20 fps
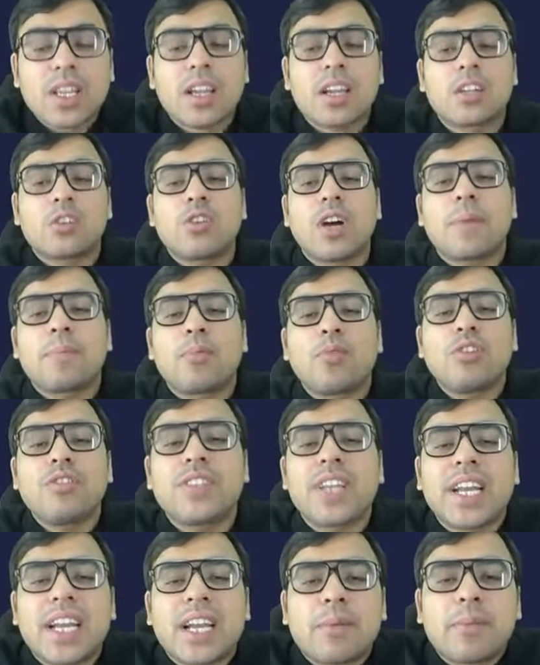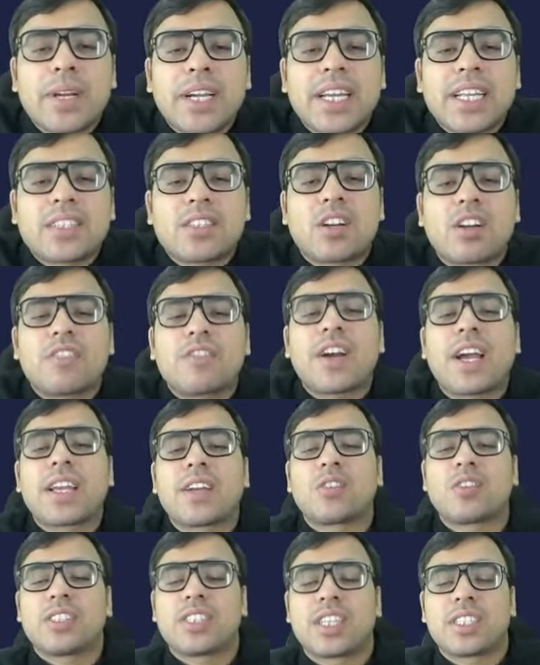to approve the recommendation of a High
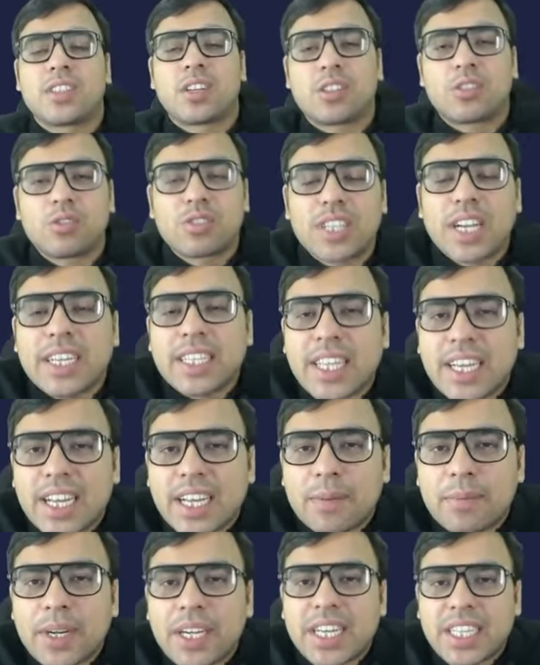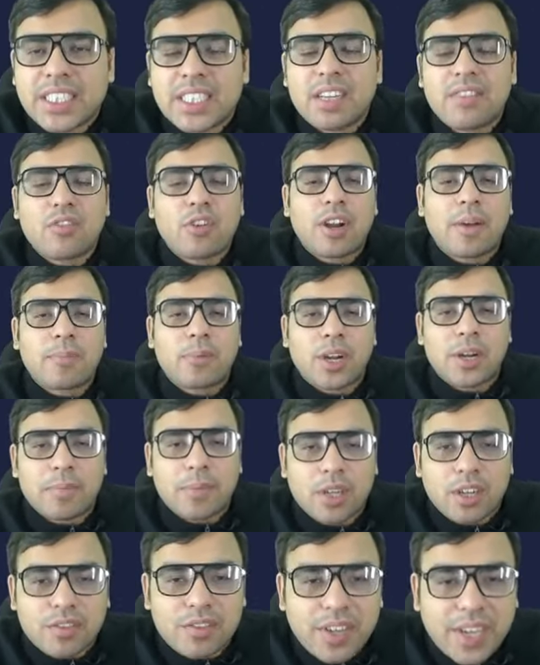Court judge, or to send the recommendation for
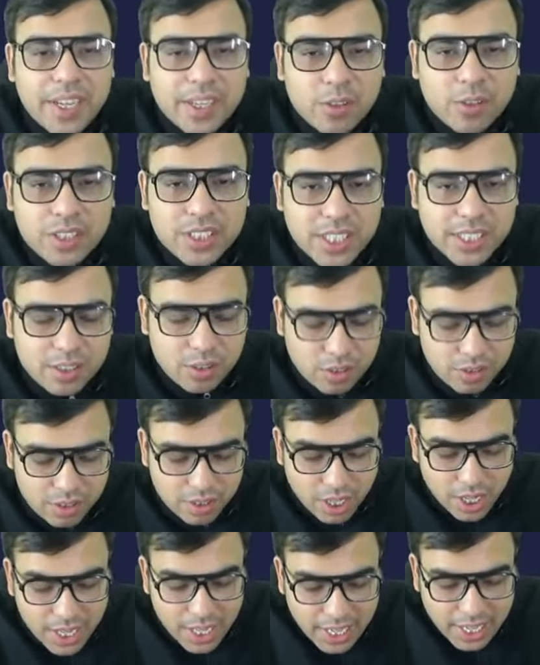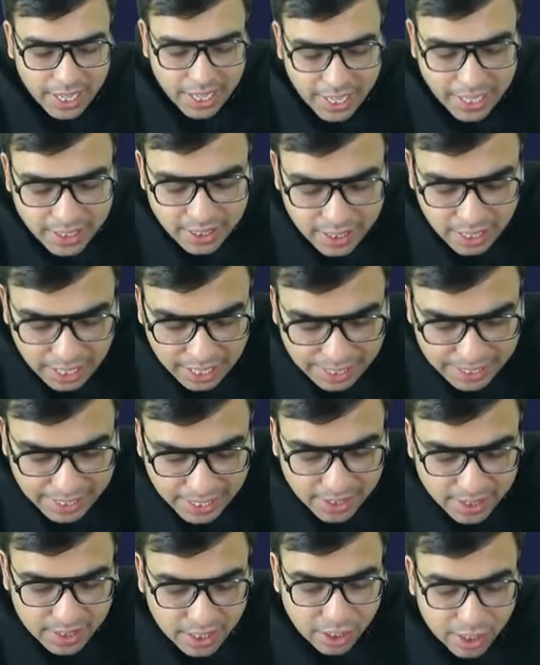appointment of a High Court judge. So A is the right
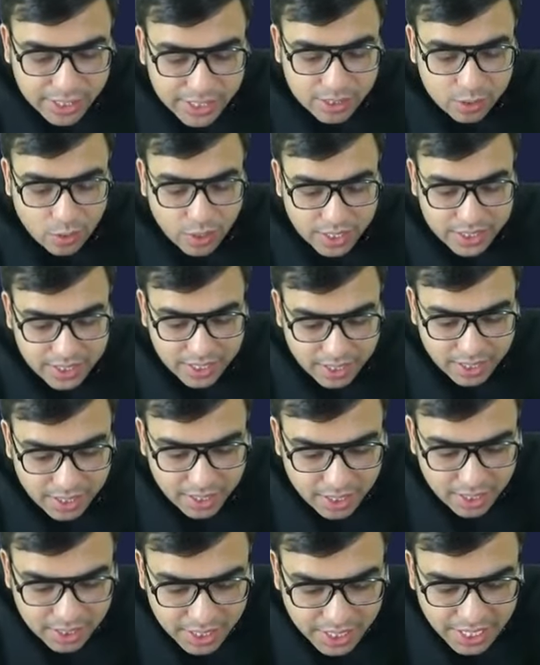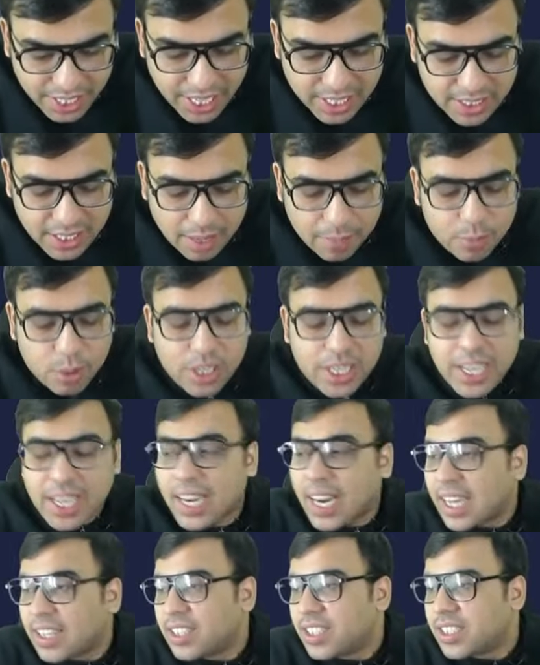answer to this question. Yes, Amolya
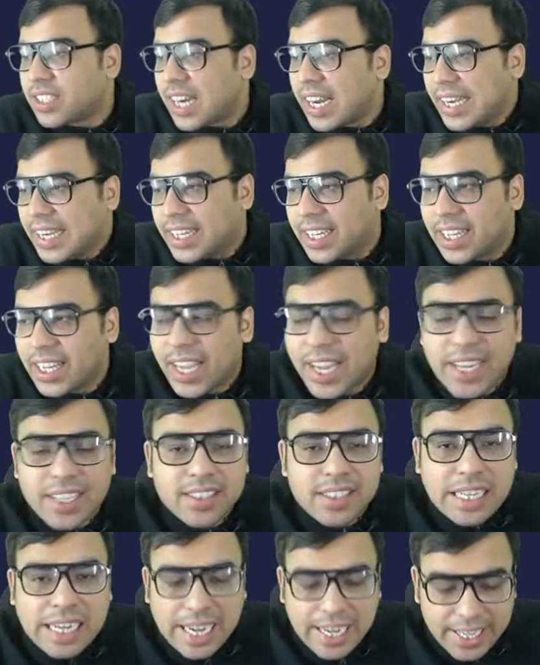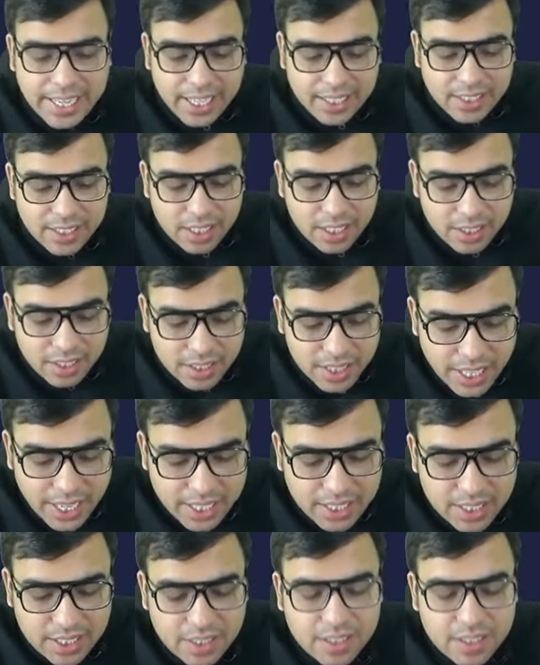Raj is right. A is the right answer. Yes,